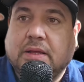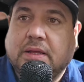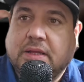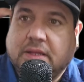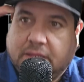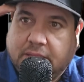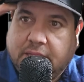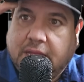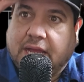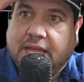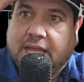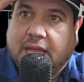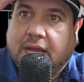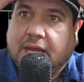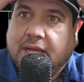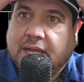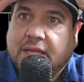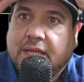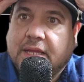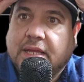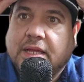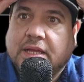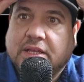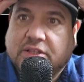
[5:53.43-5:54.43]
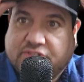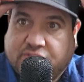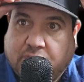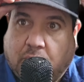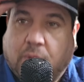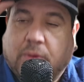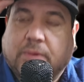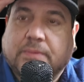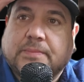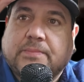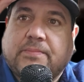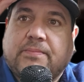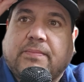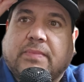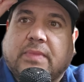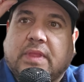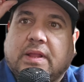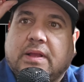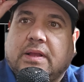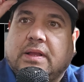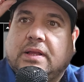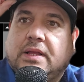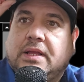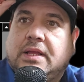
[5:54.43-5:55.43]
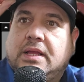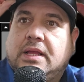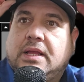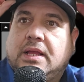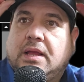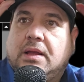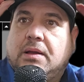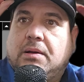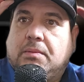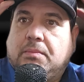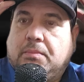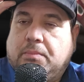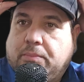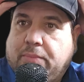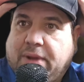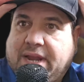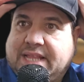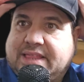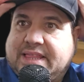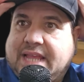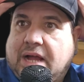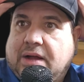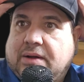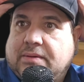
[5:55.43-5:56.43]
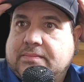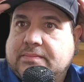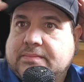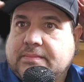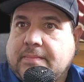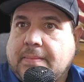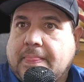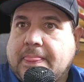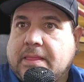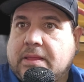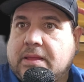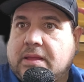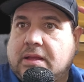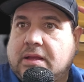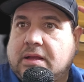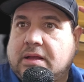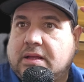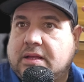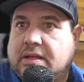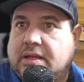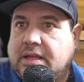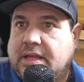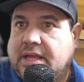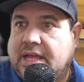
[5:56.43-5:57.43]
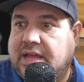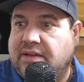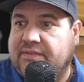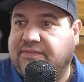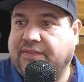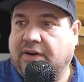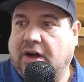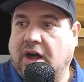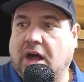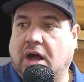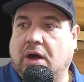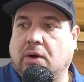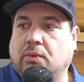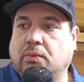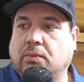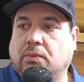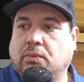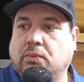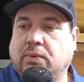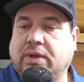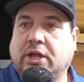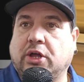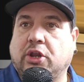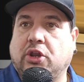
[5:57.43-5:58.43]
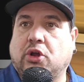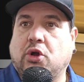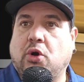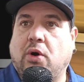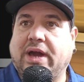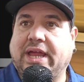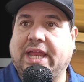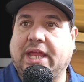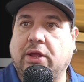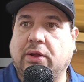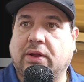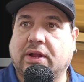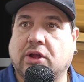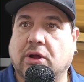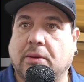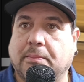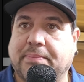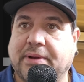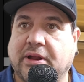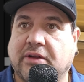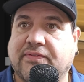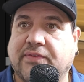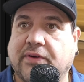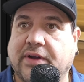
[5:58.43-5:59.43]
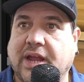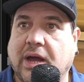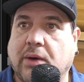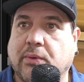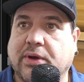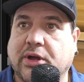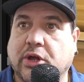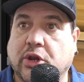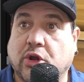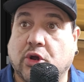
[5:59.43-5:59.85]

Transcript: Yeah. So, breakdown. If we're gonna go ahead here and compare for now, we're gonna